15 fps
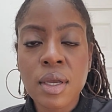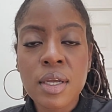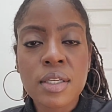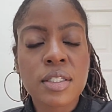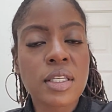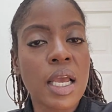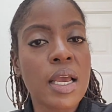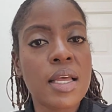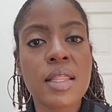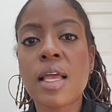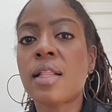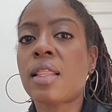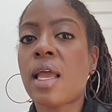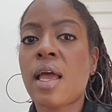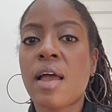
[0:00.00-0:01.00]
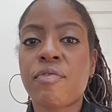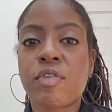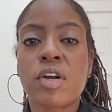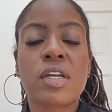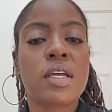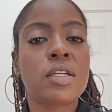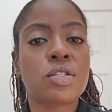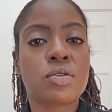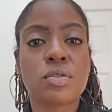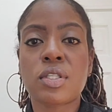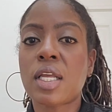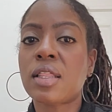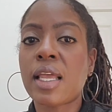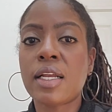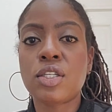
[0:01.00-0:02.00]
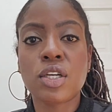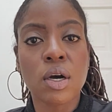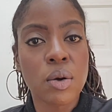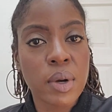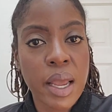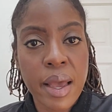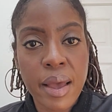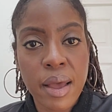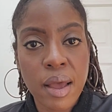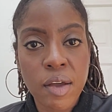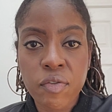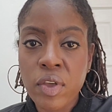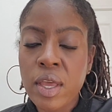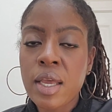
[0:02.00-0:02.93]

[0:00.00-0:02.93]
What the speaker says: saying that they have credentials that they don't have,